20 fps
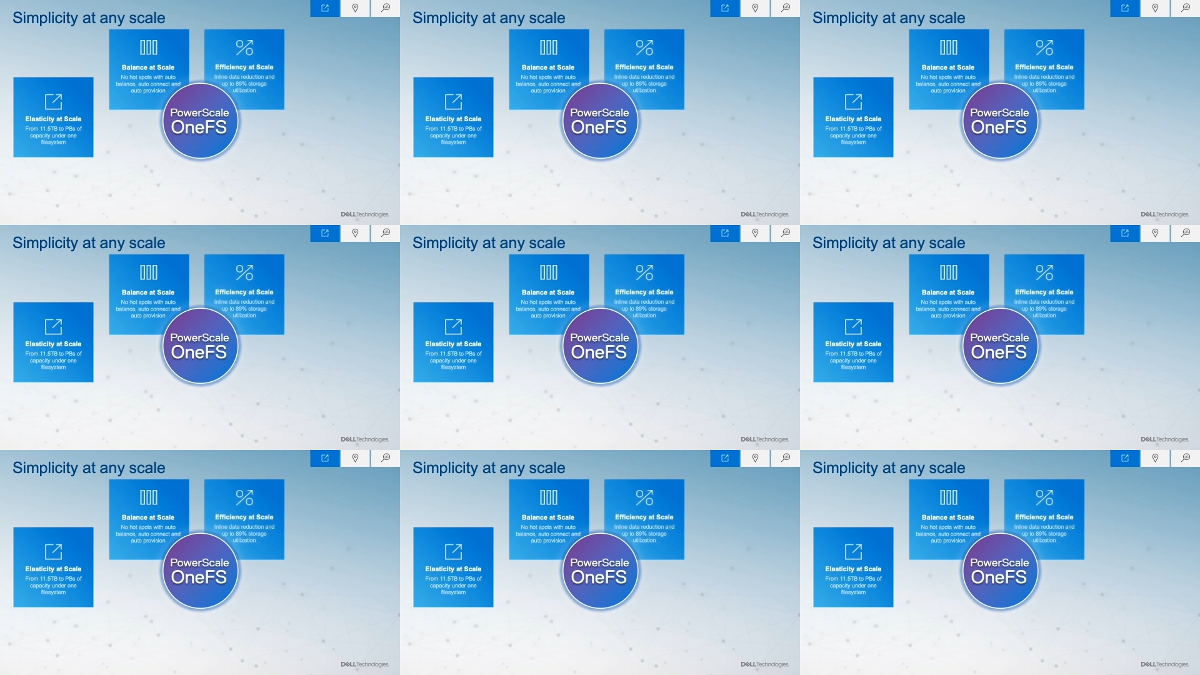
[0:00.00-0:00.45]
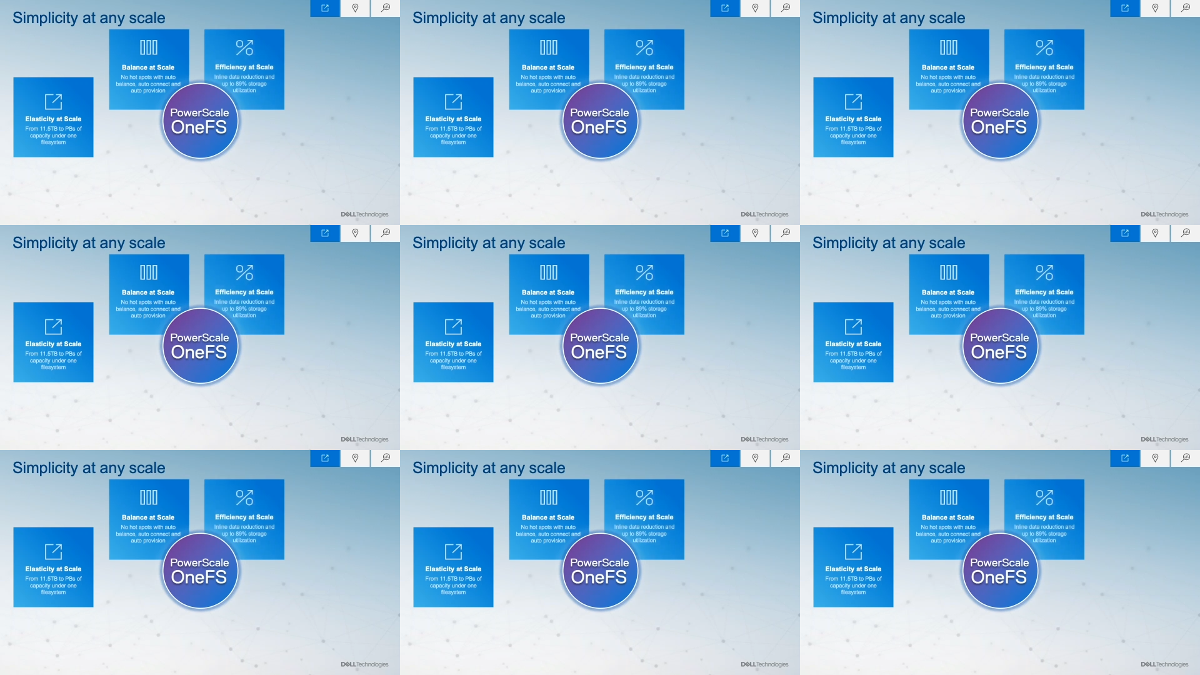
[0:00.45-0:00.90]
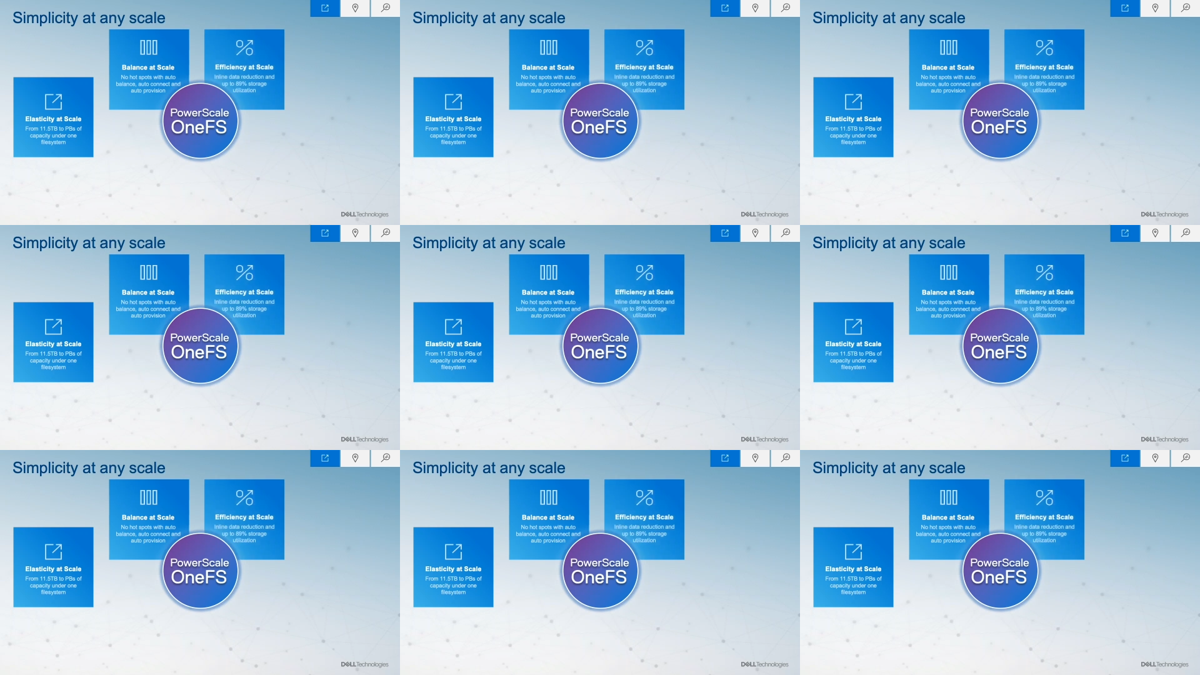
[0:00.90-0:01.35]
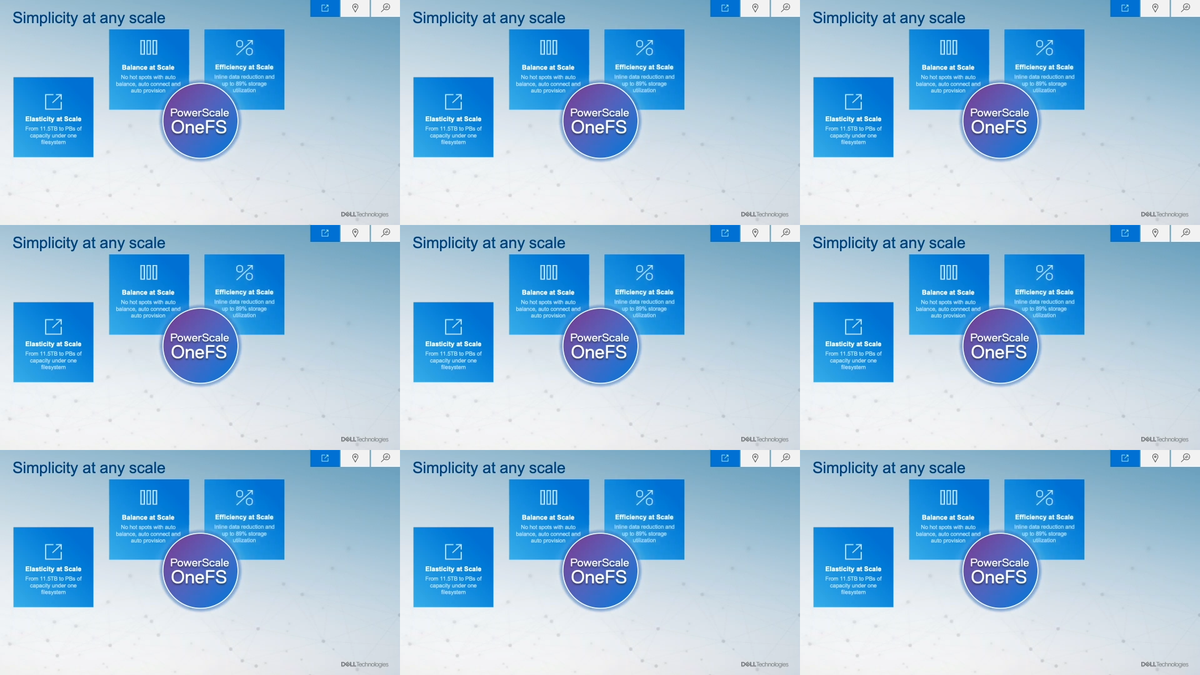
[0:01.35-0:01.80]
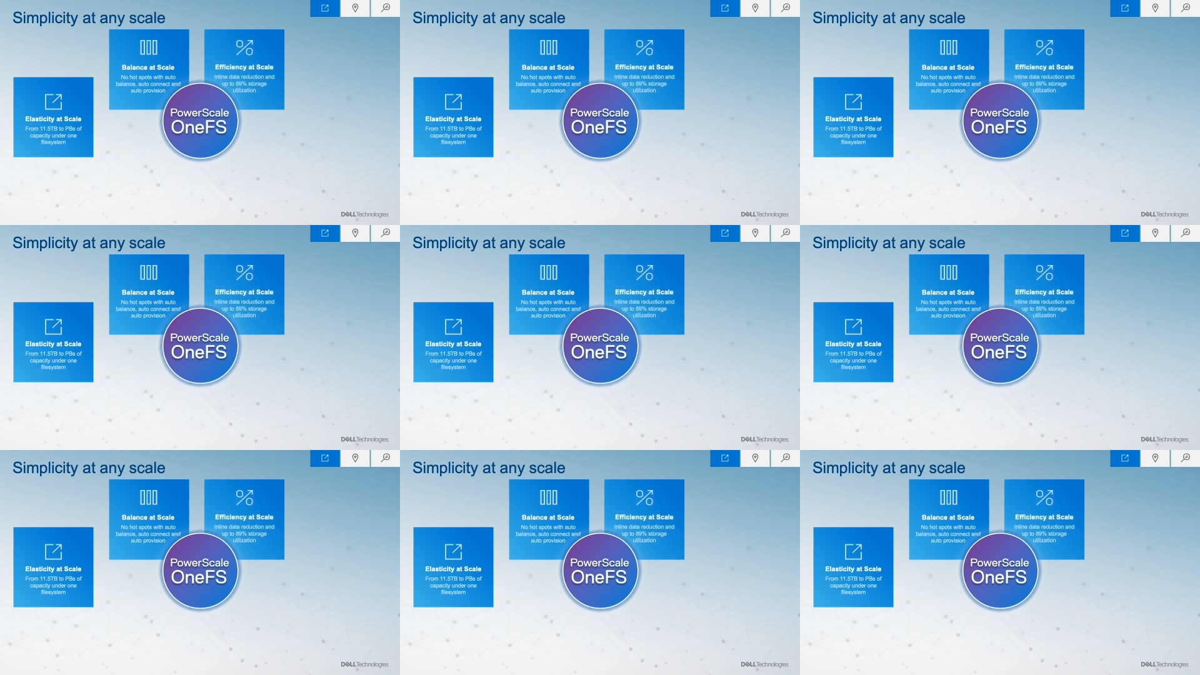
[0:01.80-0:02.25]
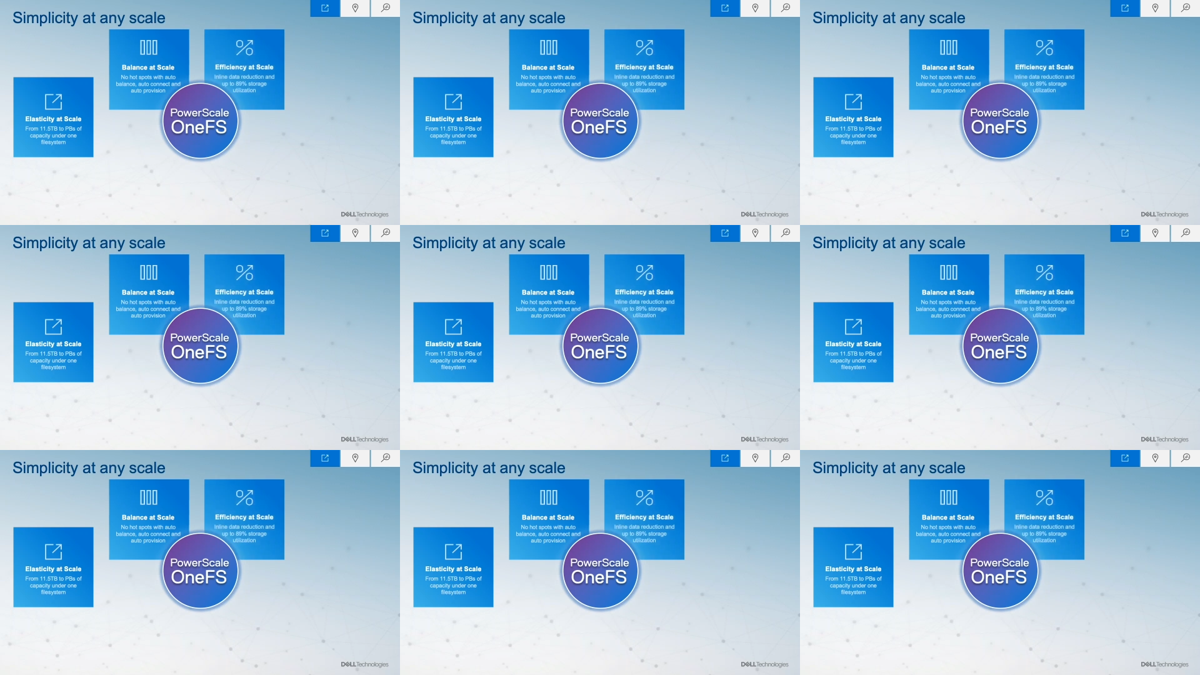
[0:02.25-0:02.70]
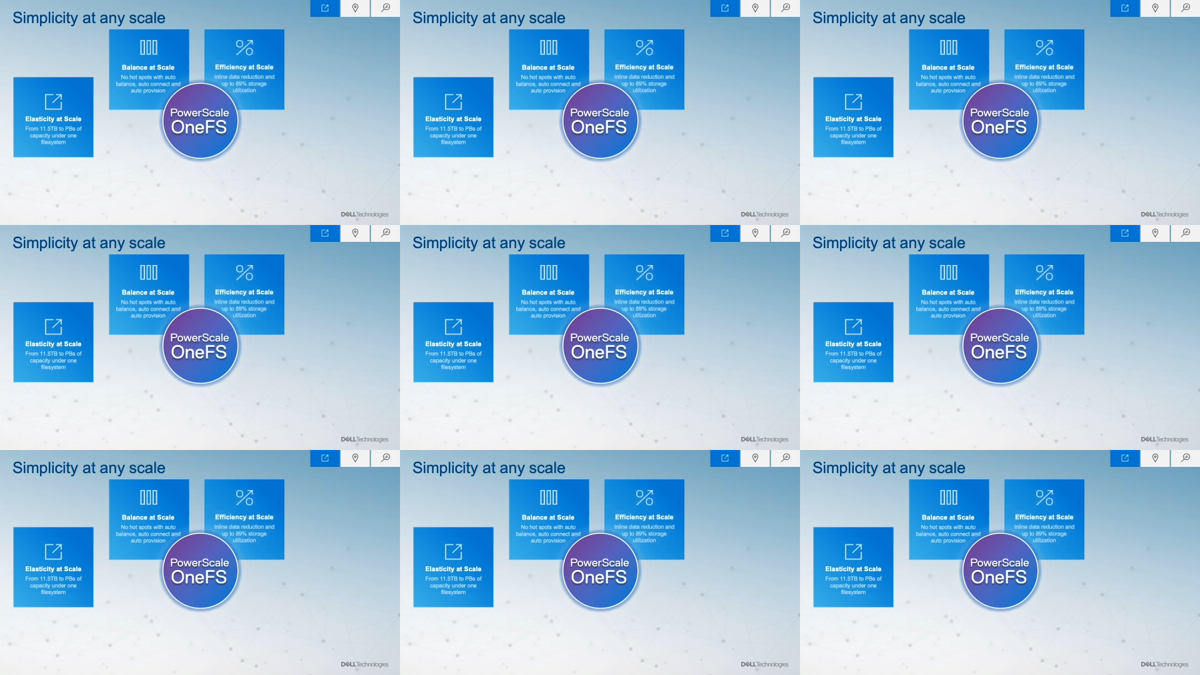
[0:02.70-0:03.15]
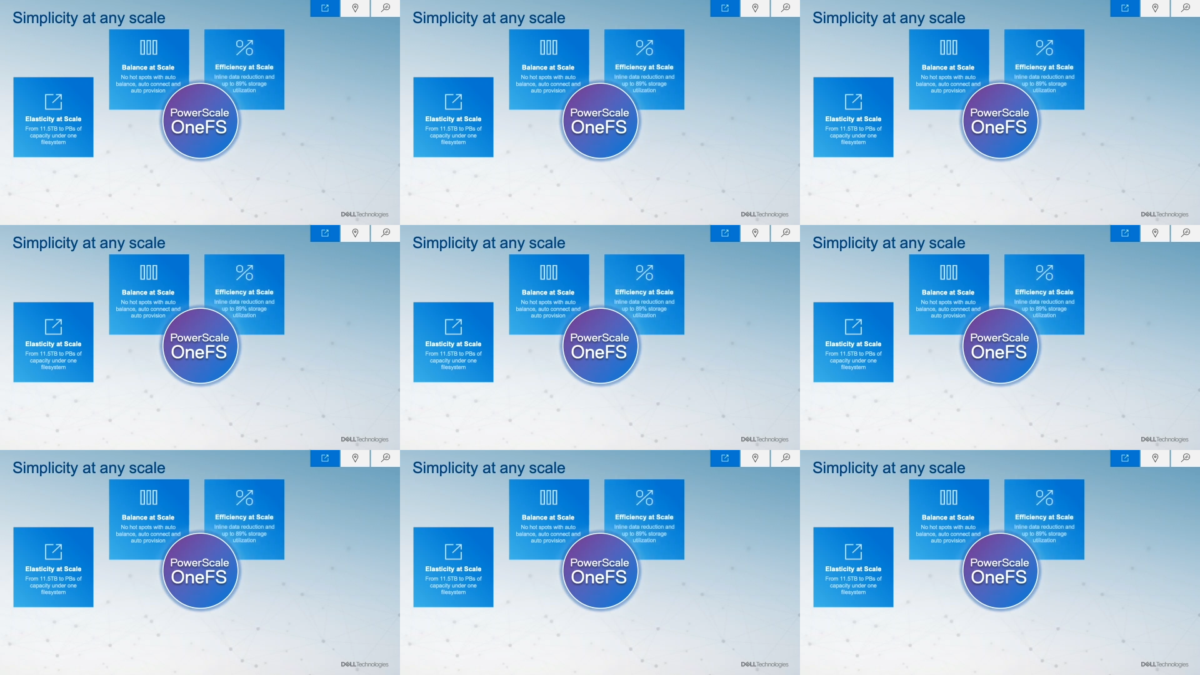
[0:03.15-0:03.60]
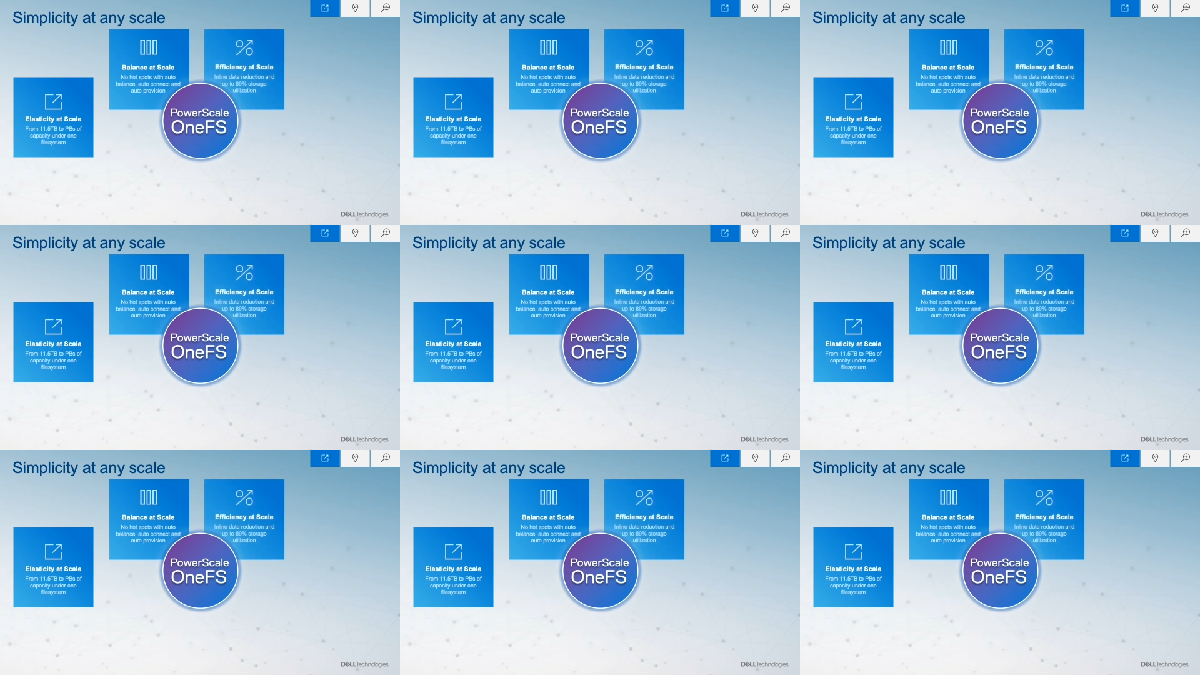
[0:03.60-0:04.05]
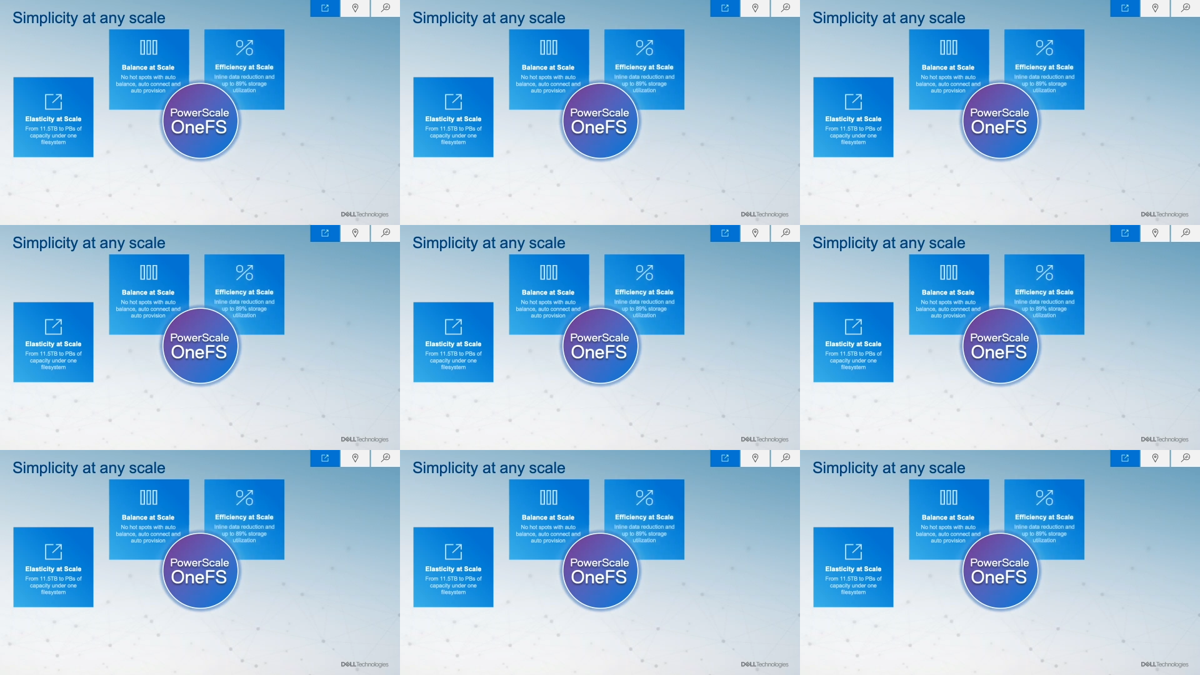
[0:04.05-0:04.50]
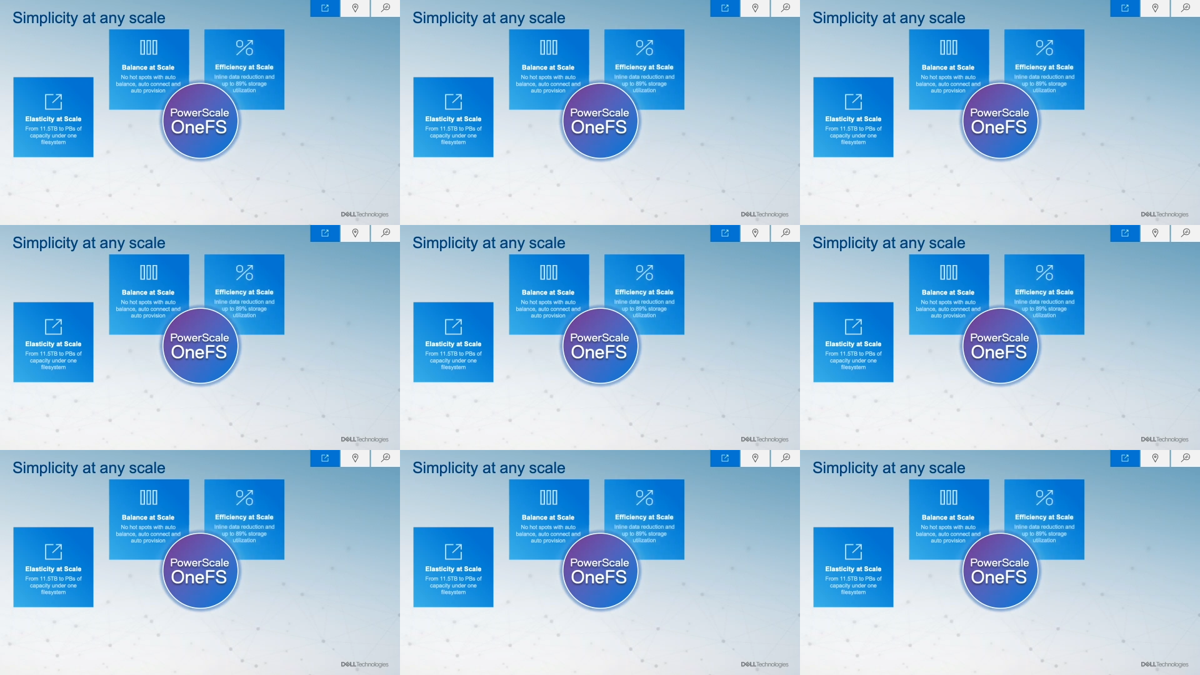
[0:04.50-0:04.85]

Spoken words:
(no speaker visible)